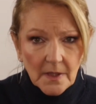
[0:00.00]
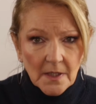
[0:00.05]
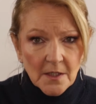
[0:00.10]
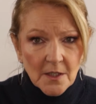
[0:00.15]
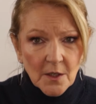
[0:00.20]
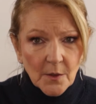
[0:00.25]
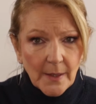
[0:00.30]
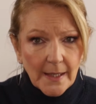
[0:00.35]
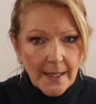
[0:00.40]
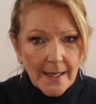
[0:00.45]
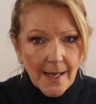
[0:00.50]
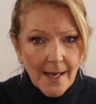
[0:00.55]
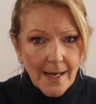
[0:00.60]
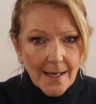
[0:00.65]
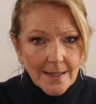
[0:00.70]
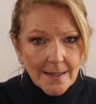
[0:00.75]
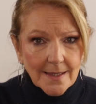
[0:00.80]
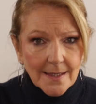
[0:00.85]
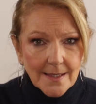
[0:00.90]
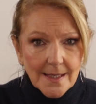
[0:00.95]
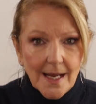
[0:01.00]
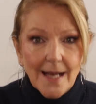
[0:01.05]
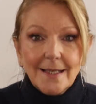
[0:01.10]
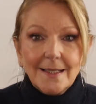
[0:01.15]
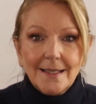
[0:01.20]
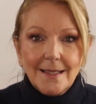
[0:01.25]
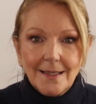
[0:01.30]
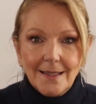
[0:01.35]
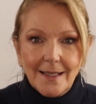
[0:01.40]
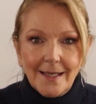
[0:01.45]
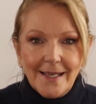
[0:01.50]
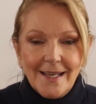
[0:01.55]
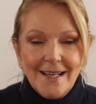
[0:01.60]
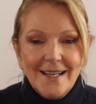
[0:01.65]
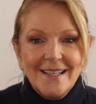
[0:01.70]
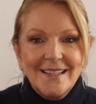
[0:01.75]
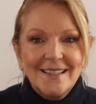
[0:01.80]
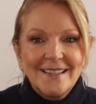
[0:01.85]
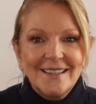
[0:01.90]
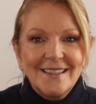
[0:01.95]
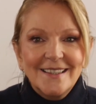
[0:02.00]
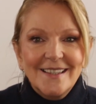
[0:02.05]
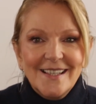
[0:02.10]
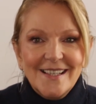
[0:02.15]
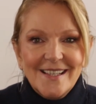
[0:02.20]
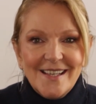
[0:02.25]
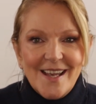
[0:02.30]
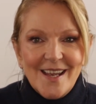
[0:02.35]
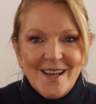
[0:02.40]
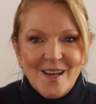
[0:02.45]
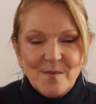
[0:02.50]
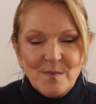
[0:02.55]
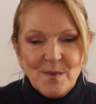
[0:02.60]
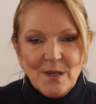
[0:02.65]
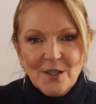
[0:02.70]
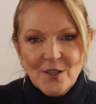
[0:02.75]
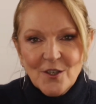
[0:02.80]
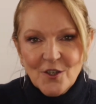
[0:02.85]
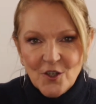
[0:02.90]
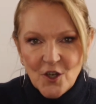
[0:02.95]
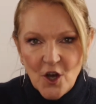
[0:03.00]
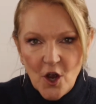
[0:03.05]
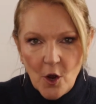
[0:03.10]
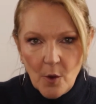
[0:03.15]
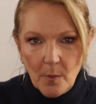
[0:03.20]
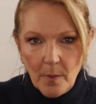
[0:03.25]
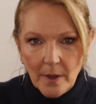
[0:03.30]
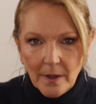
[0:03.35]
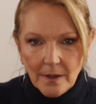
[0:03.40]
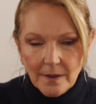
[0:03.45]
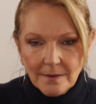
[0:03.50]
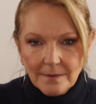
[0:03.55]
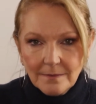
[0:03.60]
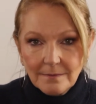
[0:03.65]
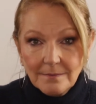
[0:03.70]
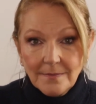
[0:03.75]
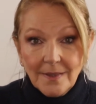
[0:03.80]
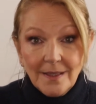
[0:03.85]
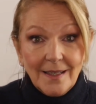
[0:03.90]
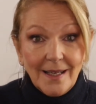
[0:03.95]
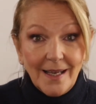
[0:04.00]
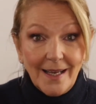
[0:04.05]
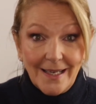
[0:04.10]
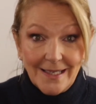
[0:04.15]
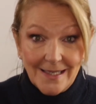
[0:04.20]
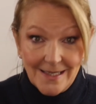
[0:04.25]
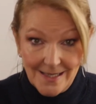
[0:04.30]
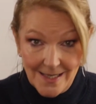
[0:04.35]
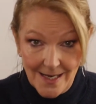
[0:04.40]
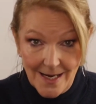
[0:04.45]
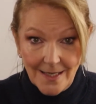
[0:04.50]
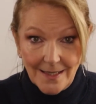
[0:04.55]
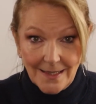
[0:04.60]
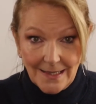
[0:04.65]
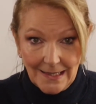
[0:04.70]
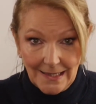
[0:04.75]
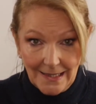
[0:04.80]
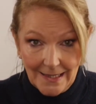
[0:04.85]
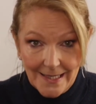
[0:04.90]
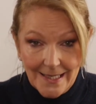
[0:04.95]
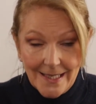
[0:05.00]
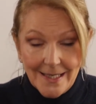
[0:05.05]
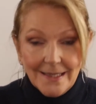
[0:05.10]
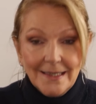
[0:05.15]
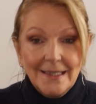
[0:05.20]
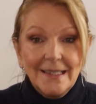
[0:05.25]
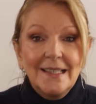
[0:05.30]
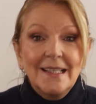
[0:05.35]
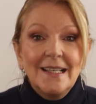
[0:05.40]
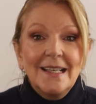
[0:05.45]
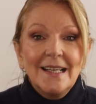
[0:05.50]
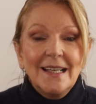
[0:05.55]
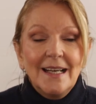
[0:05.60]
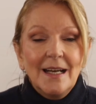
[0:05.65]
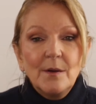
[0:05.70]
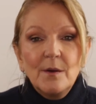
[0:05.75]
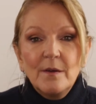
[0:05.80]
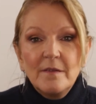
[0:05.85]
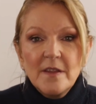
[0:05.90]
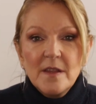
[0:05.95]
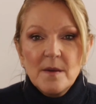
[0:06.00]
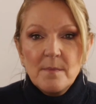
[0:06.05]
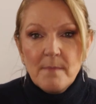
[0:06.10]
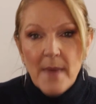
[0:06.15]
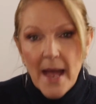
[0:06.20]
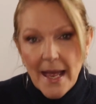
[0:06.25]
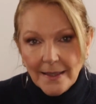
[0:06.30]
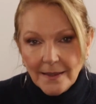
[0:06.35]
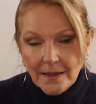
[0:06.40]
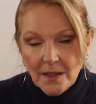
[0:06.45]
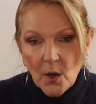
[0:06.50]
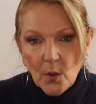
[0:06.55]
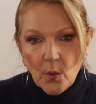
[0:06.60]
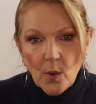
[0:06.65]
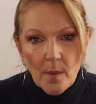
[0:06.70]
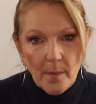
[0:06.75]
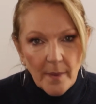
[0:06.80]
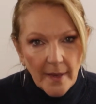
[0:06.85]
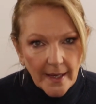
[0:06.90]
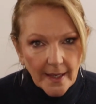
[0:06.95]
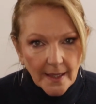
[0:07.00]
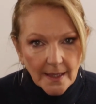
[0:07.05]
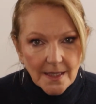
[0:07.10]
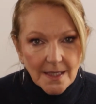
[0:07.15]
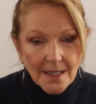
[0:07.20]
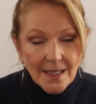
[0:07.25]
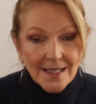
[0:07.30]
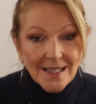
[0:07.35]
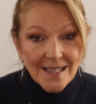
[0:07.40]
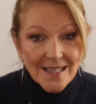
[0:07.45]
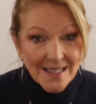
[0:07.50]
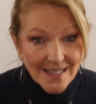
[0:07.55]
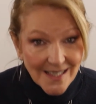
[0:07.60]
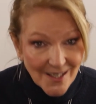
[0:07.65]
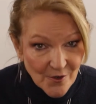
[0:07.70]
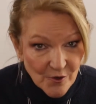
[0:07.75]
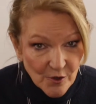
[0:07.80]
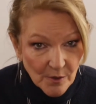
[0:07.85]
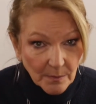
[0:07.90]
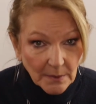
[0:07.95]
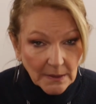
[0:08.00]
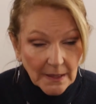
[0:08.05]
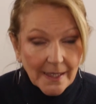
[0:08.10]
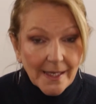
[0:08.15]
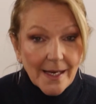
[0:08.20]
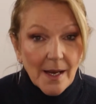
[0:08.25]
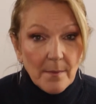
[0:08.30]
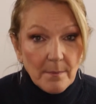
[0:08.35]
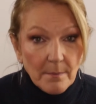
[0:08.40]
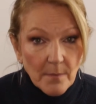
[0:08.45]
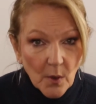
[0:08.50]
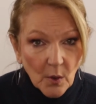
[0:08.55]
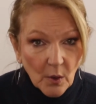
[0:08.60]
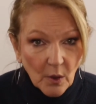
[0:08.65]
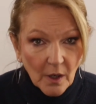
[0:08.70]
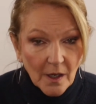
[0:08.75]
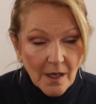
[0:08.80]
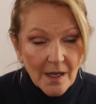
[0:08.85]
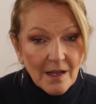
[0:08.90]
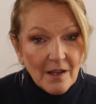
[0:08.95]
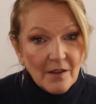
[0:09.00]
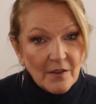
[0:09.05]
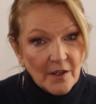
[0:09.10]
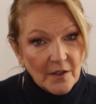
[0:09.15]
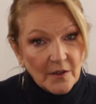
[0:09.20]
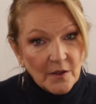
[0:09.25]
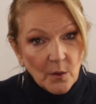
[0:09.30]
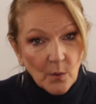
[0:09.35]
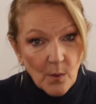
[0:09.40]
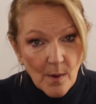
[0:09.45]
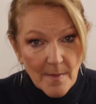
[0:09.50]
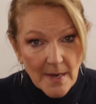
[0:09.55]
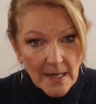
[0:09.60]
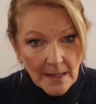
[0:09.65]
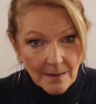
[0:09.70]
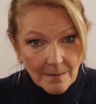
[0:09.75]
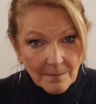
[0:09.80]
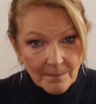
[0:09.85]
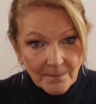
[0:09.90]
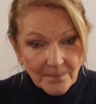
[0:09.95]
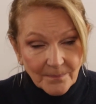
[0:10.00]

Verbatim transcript: doing exactly the same job. Exactly. However, the men were paid considerably more than the women.